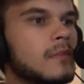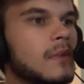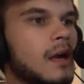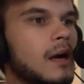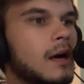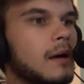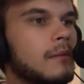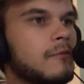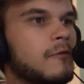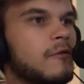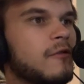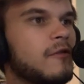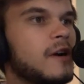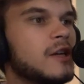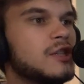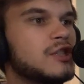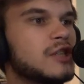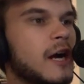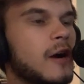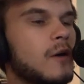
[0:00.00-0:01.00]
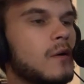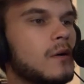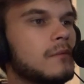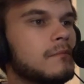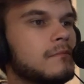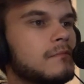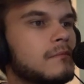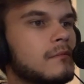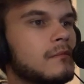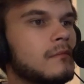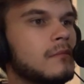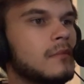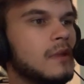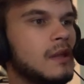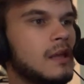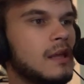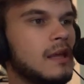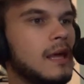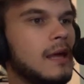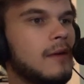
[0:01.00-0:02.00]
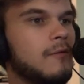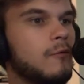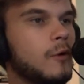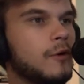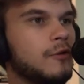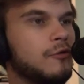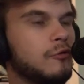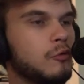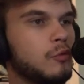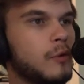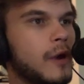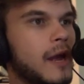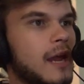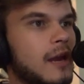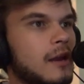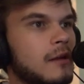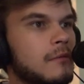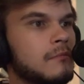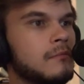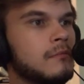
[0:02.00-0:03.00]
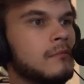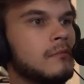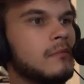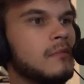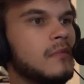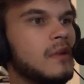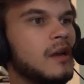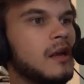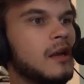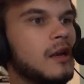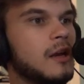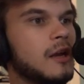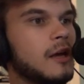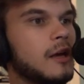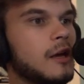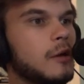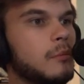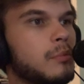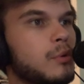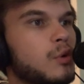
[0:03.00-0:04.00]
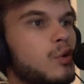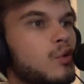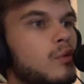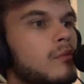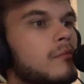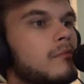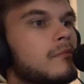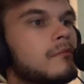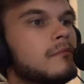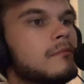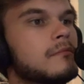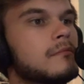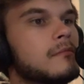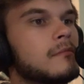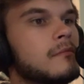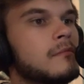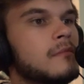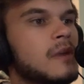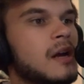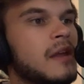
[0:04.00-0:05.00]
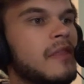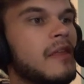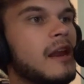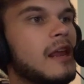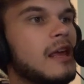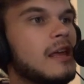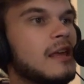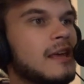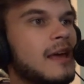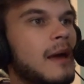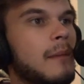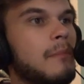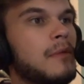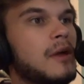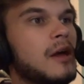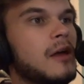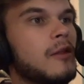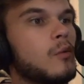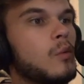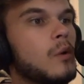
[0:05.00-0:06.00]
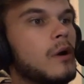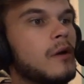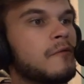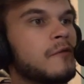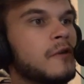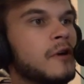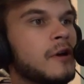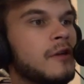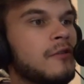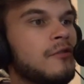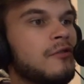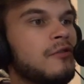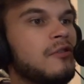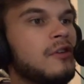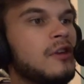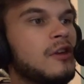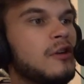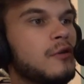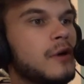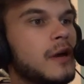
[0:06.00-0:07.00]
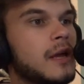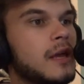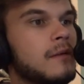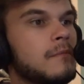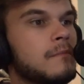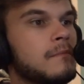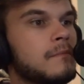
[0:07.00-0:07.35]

I'm fresh out. He gave one to Red and Blue. And then he kept the other one for his secret